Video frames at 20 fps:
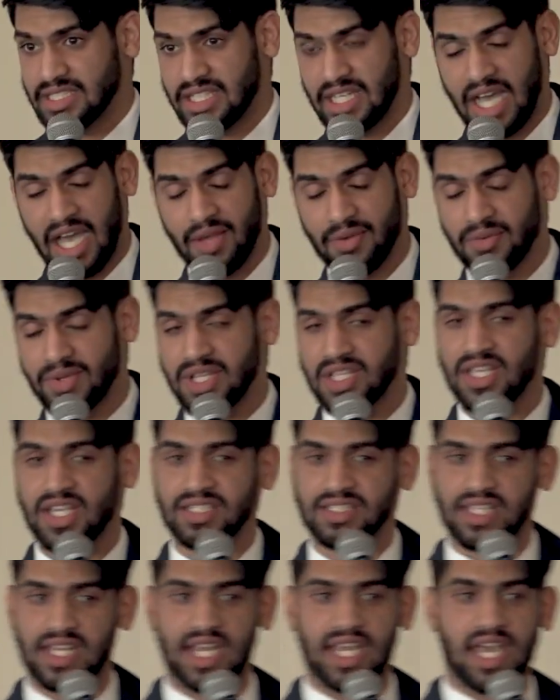I
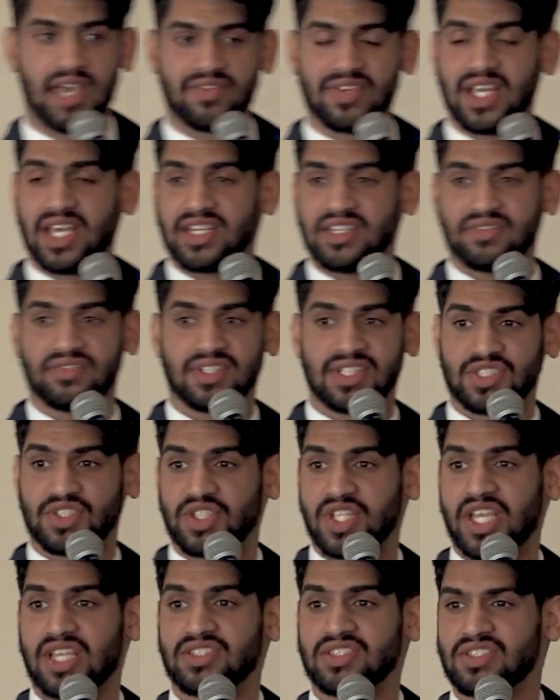realize that I haven't had even a
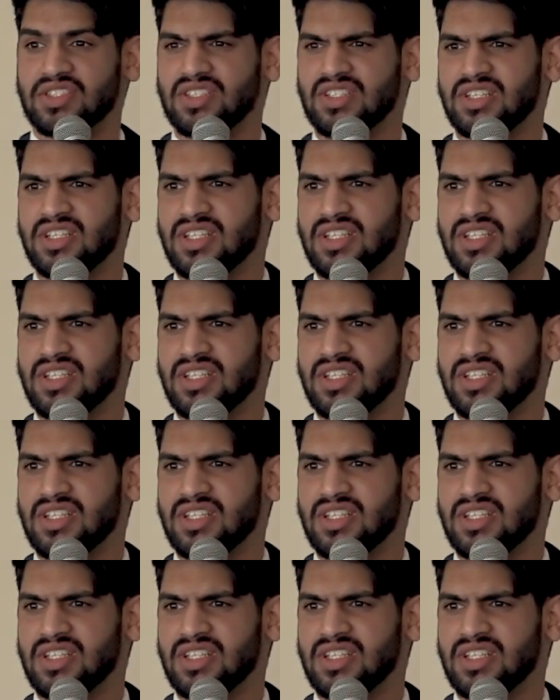chance